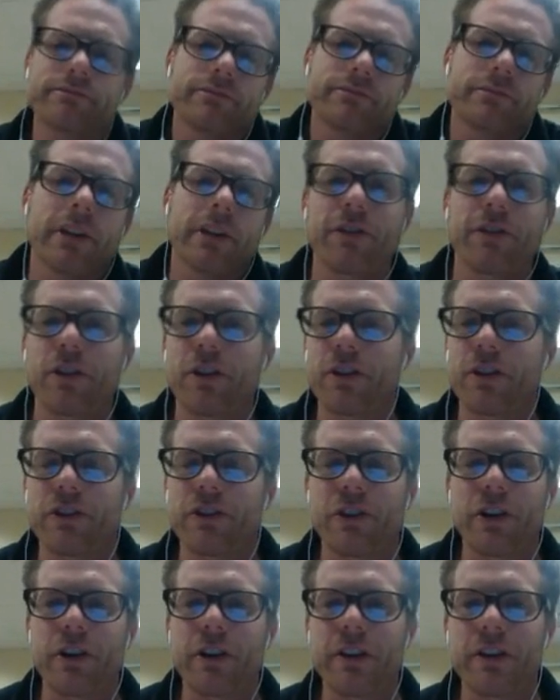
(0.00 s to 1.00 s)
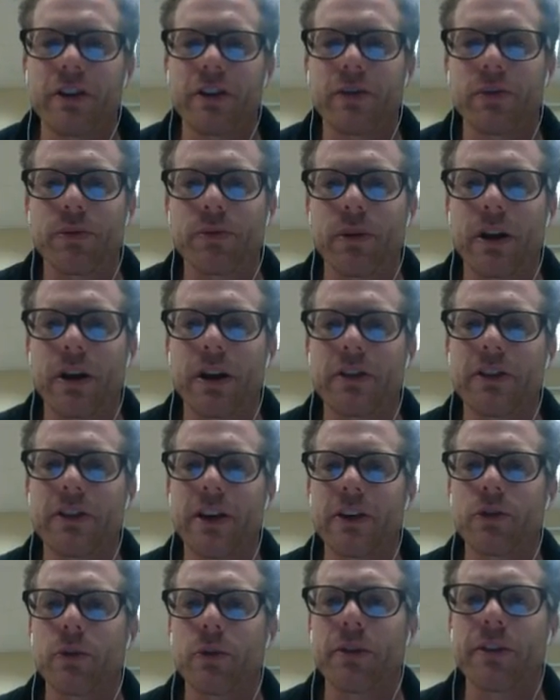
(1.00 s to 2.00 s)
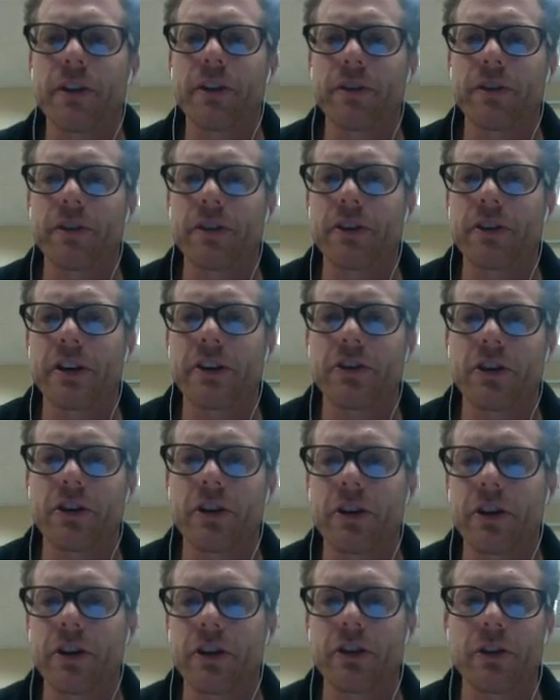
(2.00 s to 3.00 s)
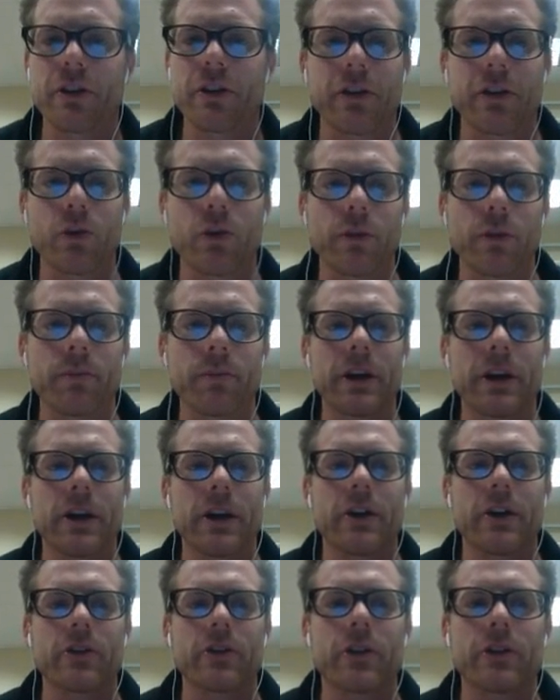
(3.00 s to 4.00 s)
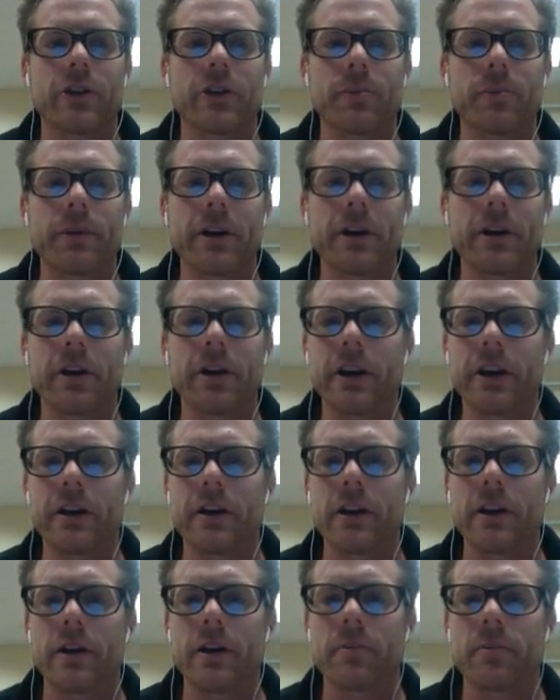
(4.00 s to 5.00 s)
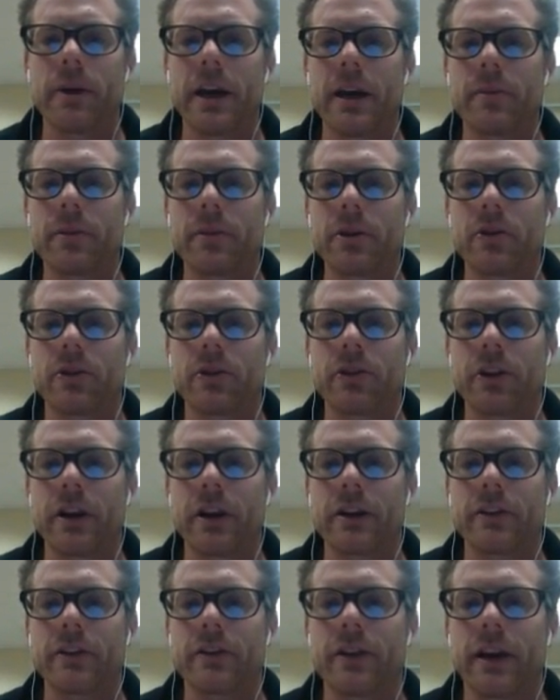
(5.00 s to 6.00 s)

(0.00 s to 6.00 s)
If you're sharing this test with a different teacher, you can do that as well. So I say period, bam, you select